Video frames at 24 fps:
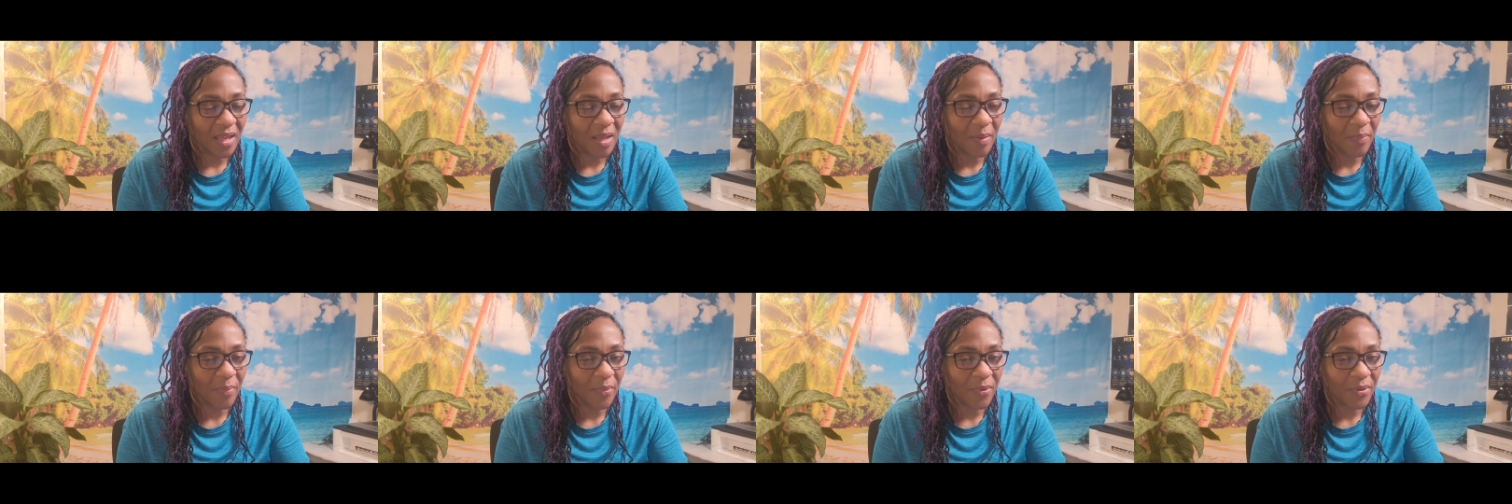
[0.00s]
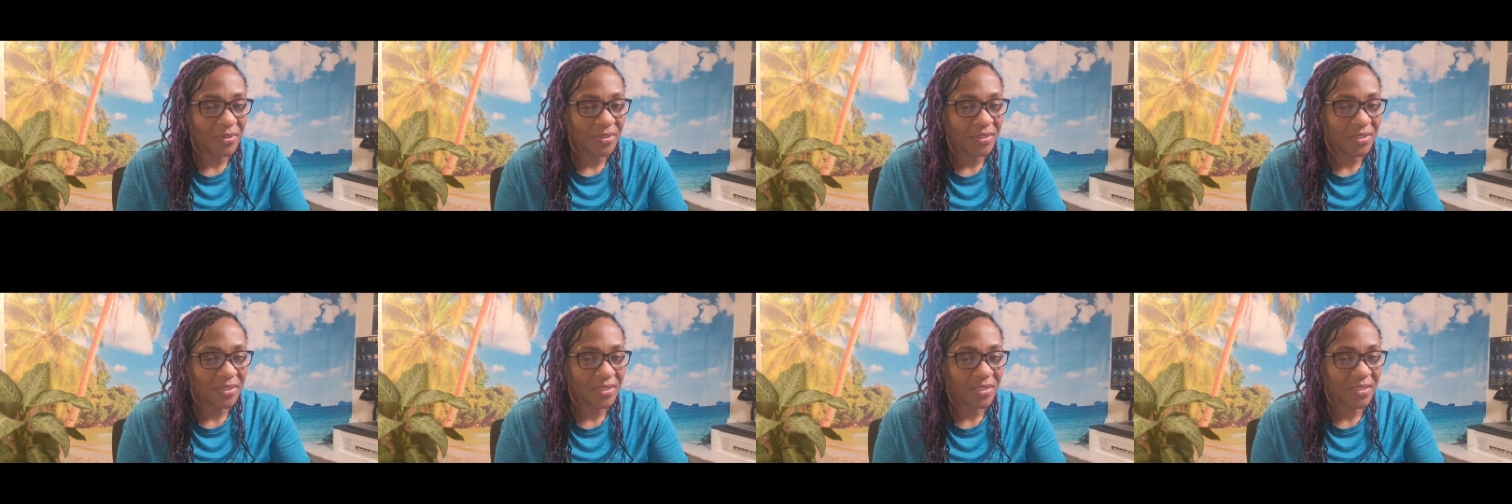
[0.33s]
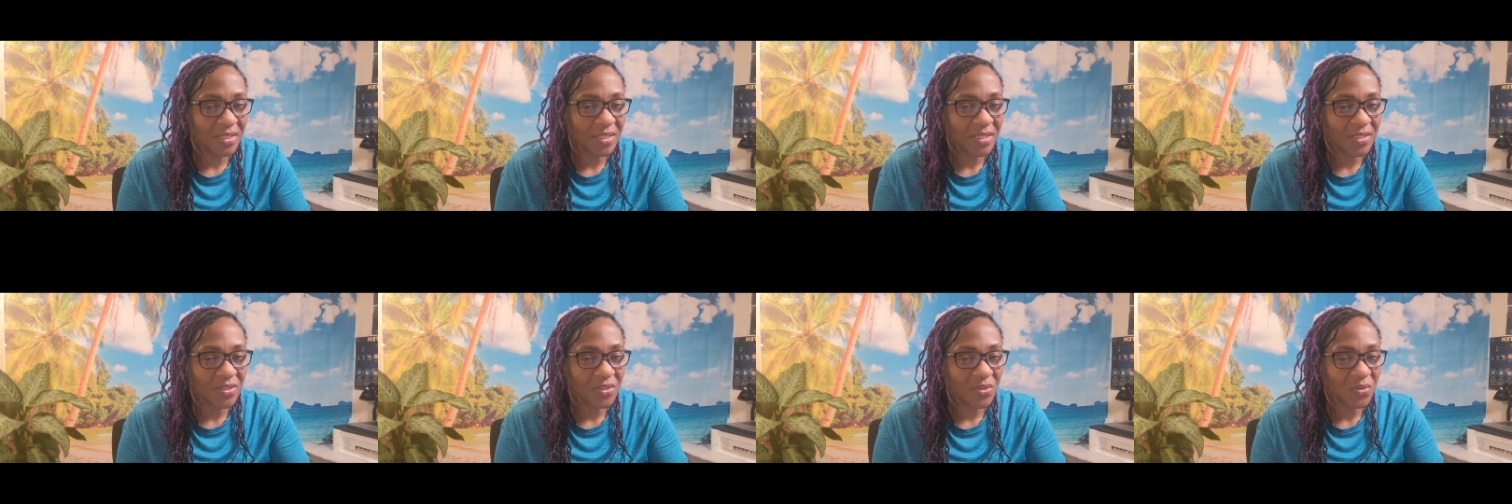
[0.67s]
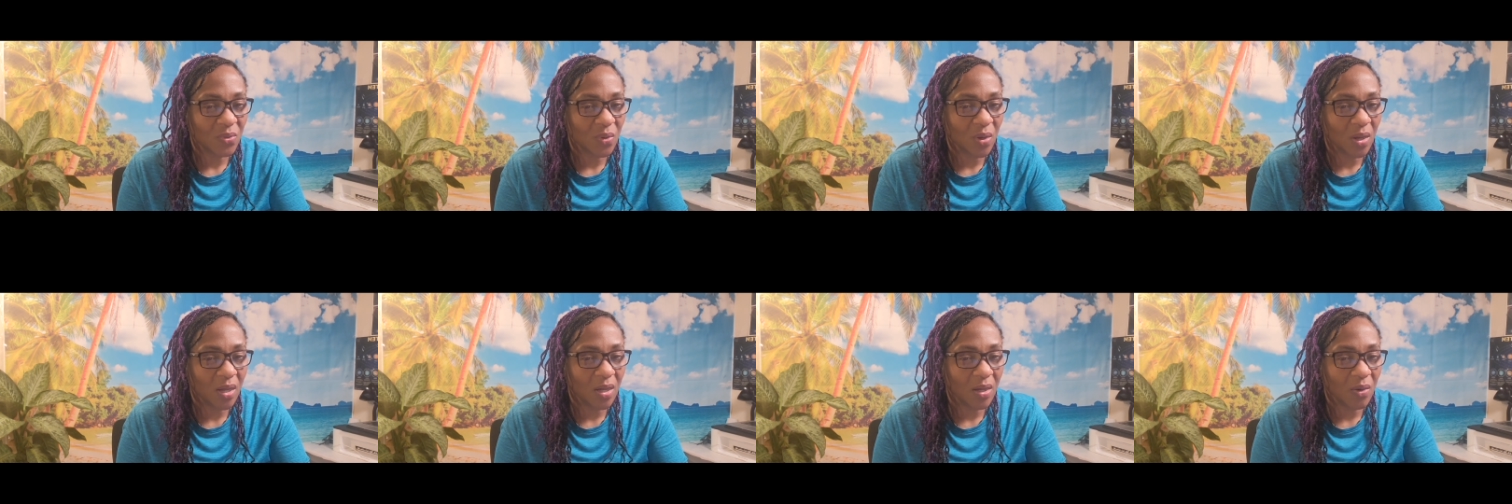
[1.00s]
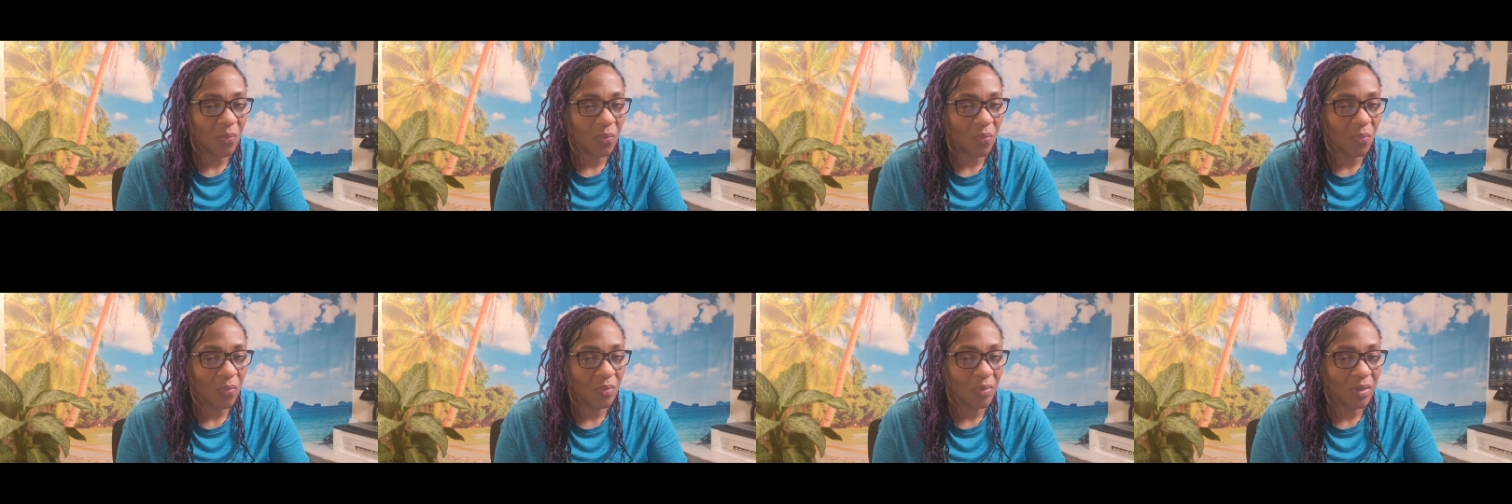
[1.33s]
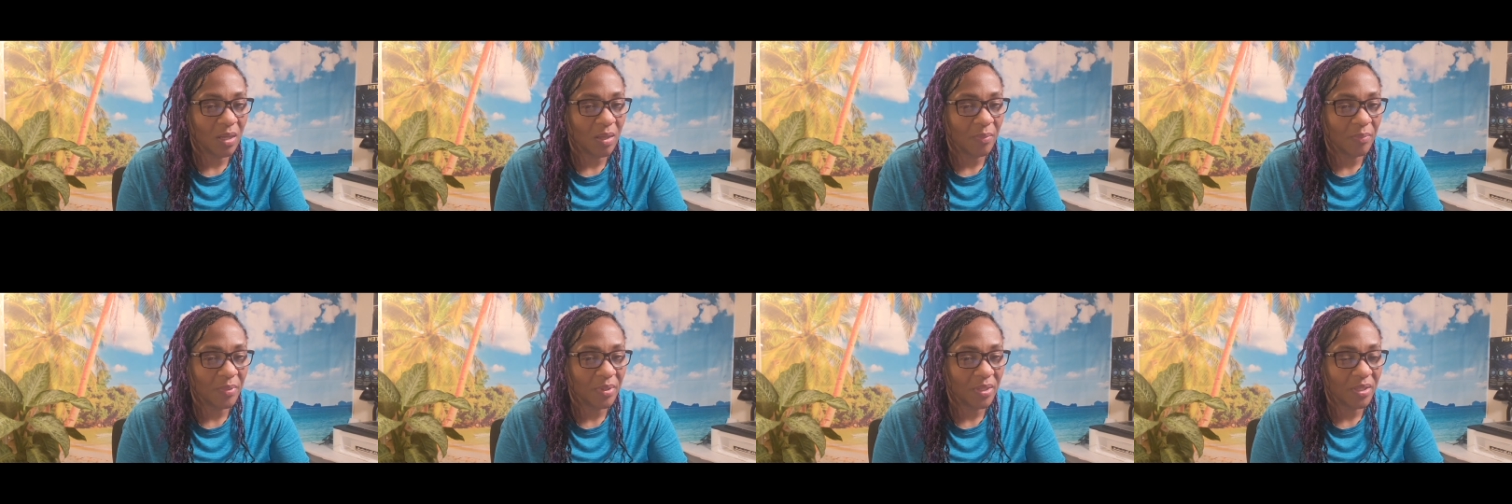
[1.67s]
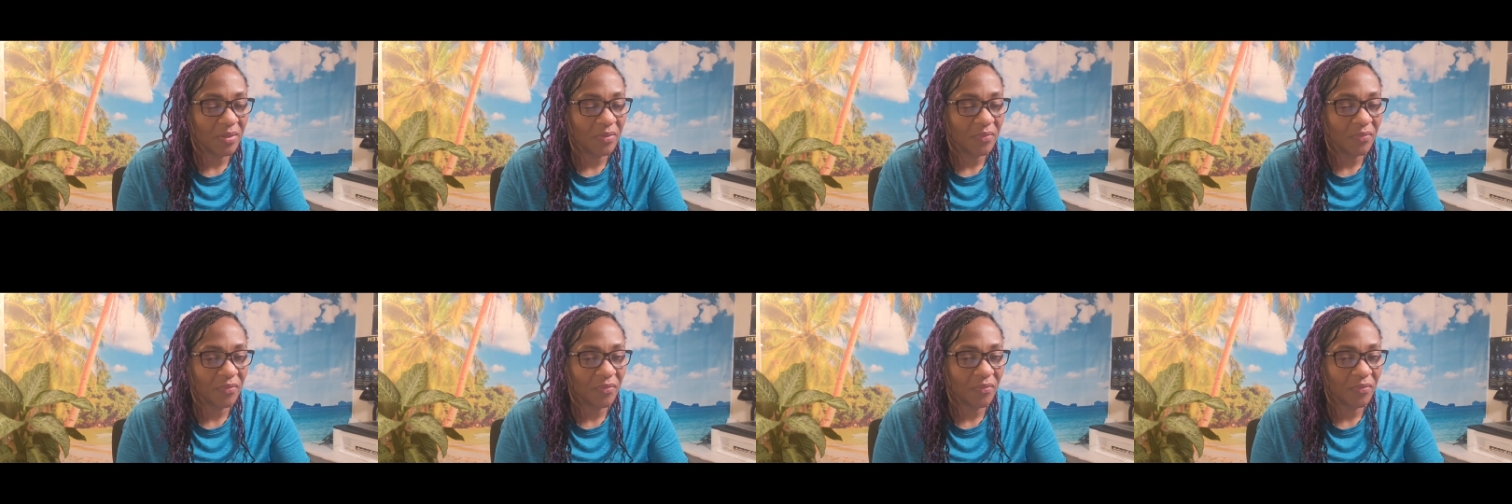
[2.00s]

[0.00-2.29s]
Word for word: a person sees you, uh, I mean,